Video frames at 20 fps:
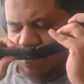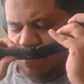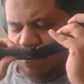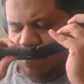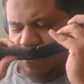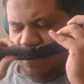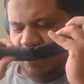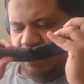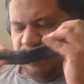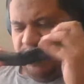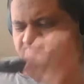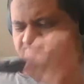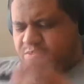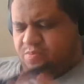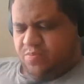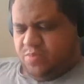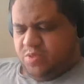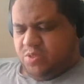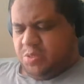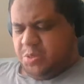There we go.
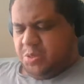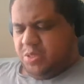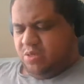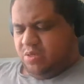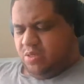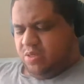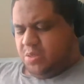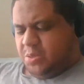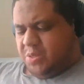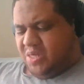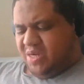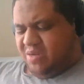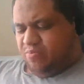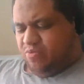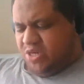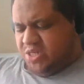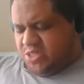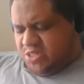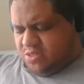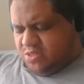Felt a little
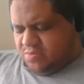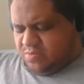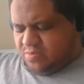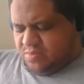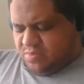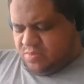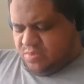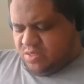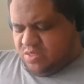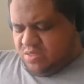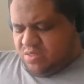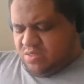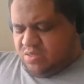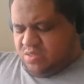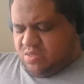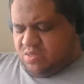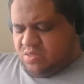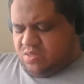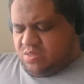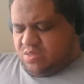vibration.
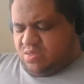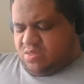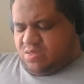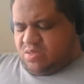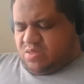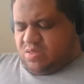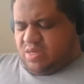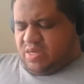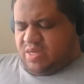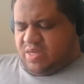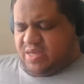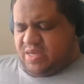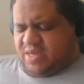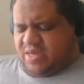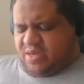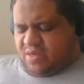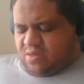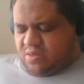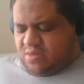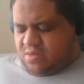And
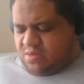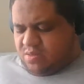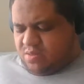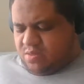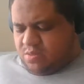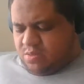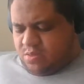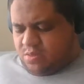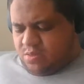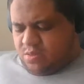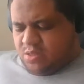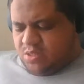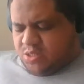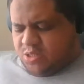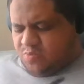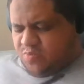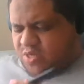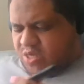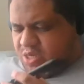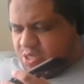yeah, this
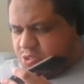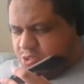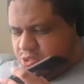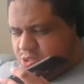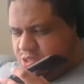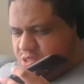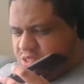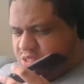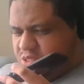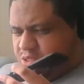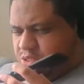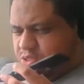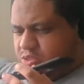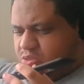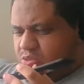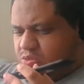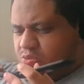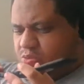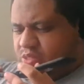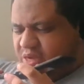will be interesting
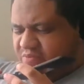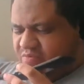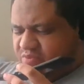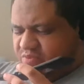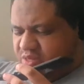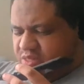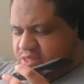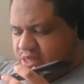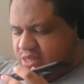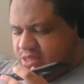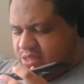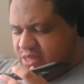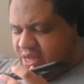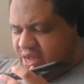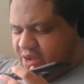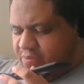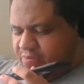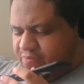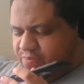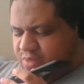to definitely test
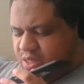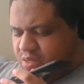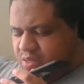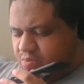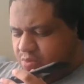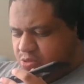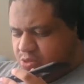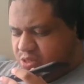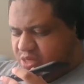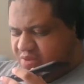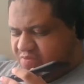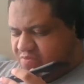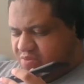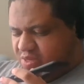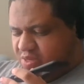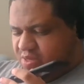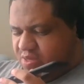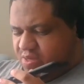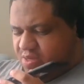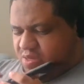out. Most
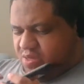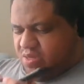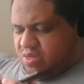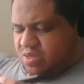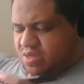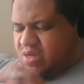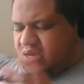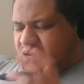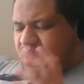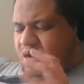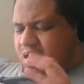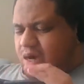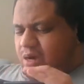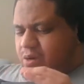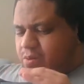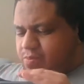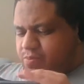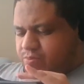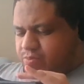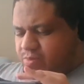definitely.
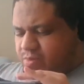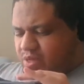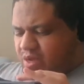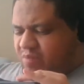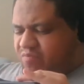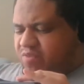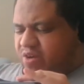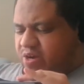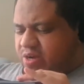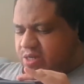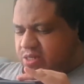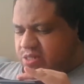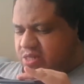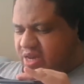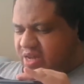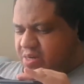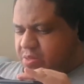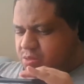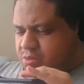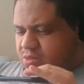I'm very
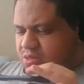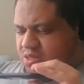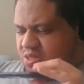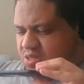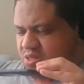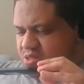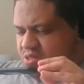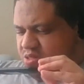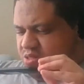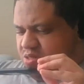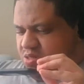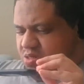excited for this.